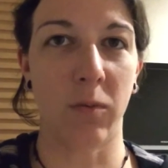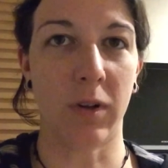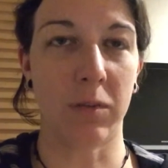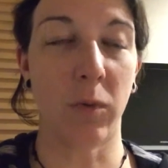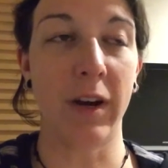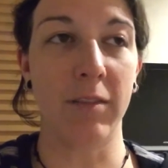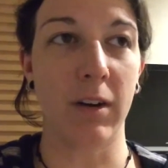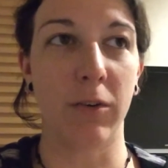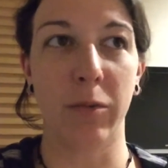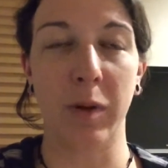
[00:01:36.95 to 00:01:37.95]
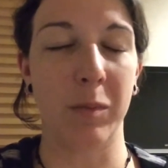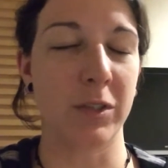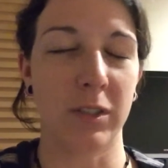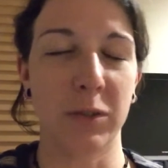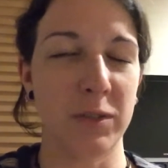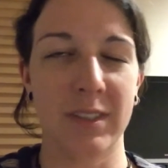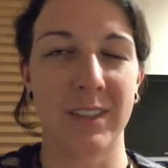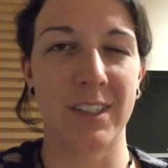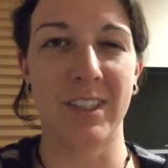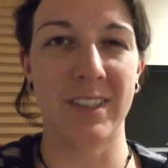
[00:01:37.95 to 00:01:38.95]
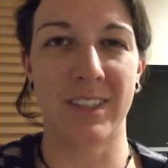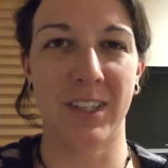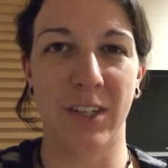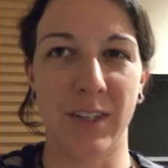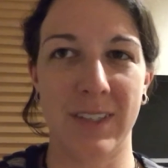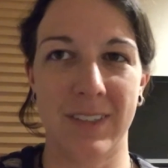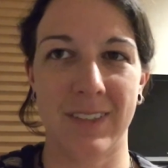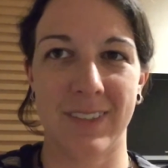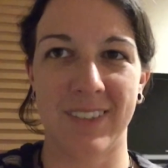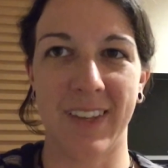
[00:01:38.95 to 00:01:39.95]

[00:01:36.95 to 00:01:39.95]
Well, one of our group members lose it. She couldn't.